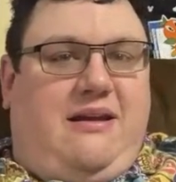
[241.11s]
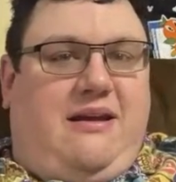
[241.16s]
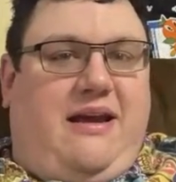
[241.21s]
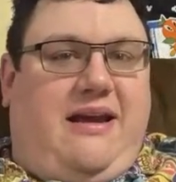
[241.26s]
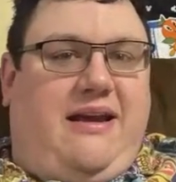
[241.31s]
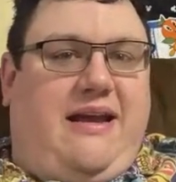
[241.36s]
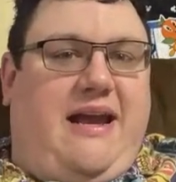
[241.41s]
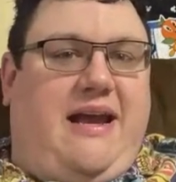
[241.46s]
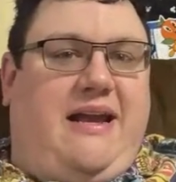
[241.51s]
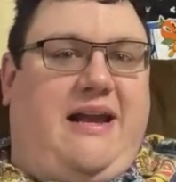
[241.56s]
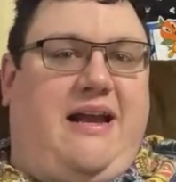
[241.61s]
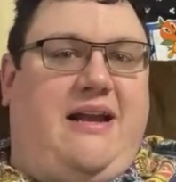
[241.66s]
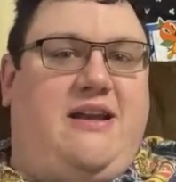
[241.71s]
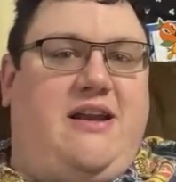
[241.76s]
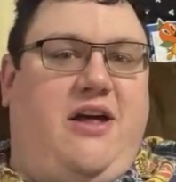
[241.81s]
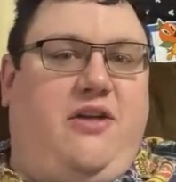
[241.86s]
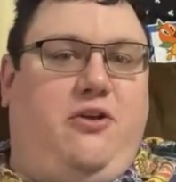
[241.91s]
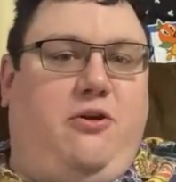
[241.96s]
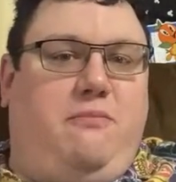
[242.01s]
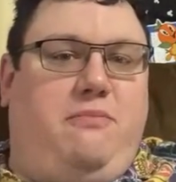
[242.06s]
Again,
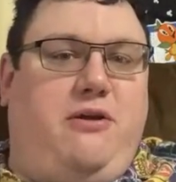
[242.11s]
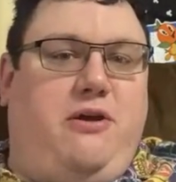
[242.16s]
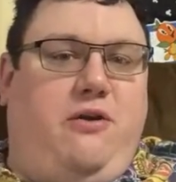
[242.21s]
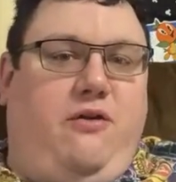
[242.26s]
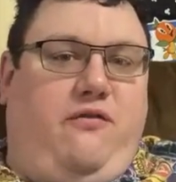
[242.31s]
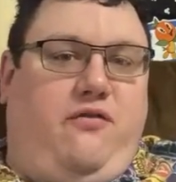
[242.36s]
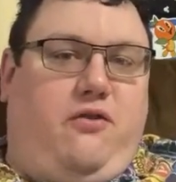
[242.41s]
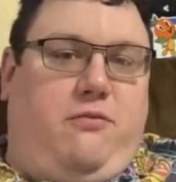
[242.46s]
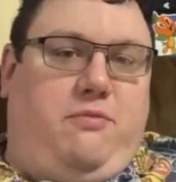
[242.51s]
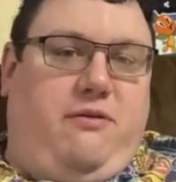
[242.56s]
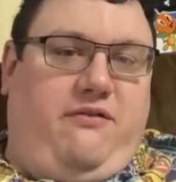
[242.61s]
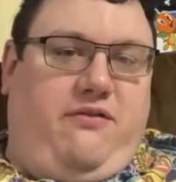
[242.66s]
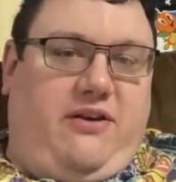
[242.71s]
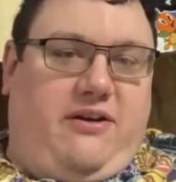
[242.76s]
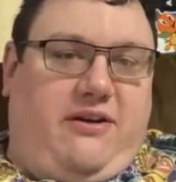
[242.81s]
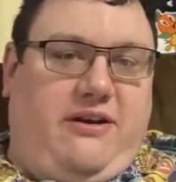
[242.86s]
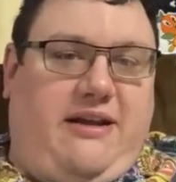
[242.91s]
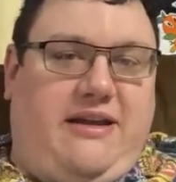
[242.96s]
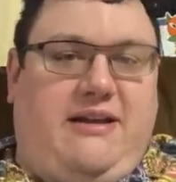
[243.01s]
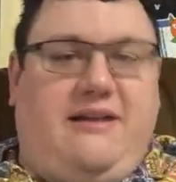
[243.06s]
another beautiful
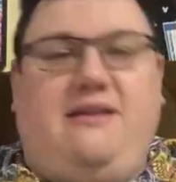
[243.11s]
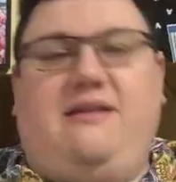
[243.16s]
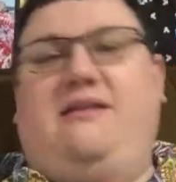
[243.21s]
pavilion.